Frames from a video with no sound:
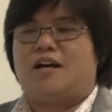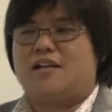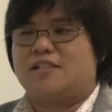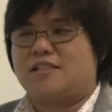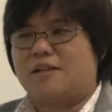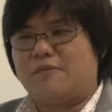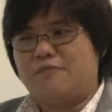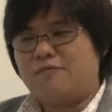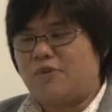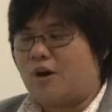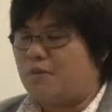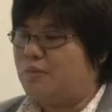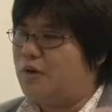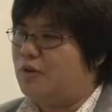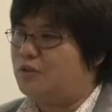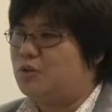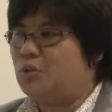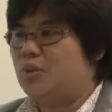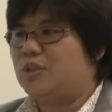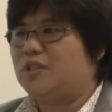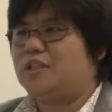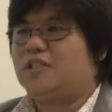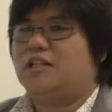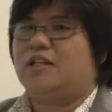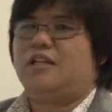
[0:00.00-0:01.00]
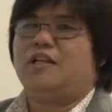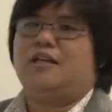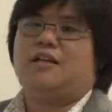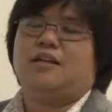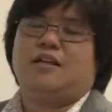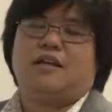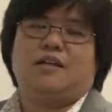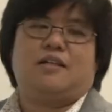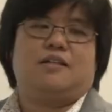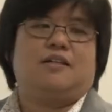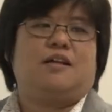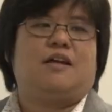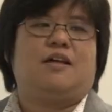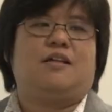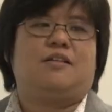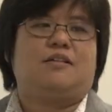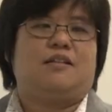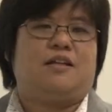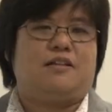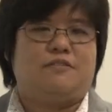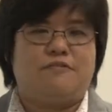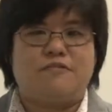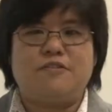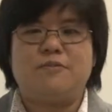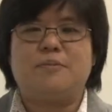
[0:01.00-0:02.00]
some form of tweeting and
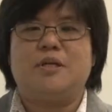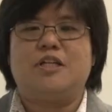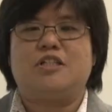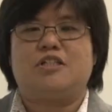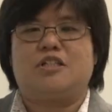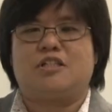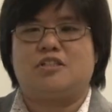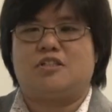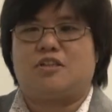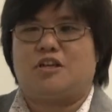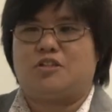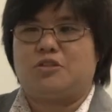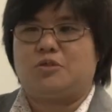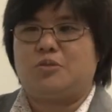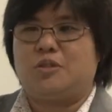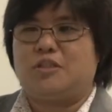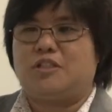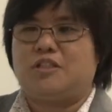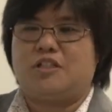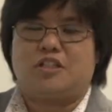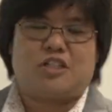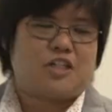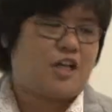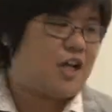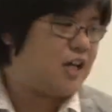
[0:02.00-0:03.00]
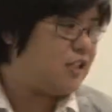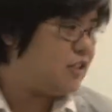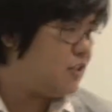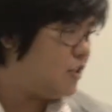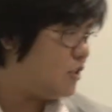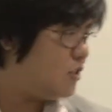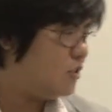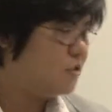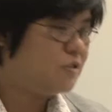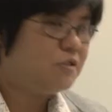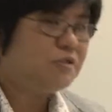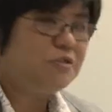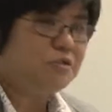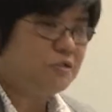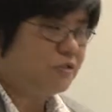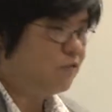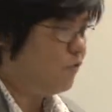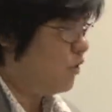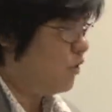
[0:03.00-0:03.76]
information on Twitter channel, so do